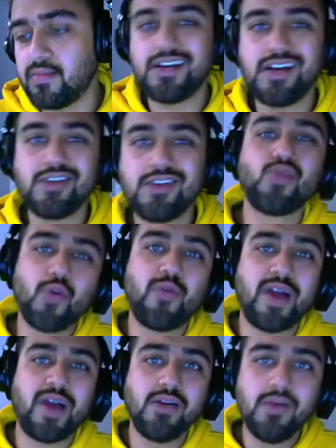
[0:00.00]
little to
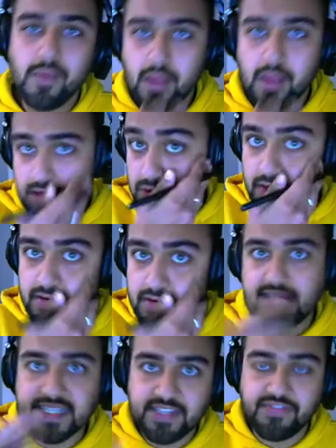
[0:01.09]
no value to
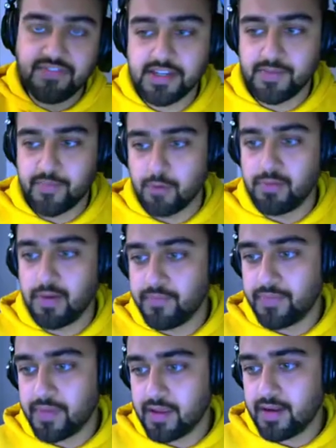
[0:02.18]
your classification problem.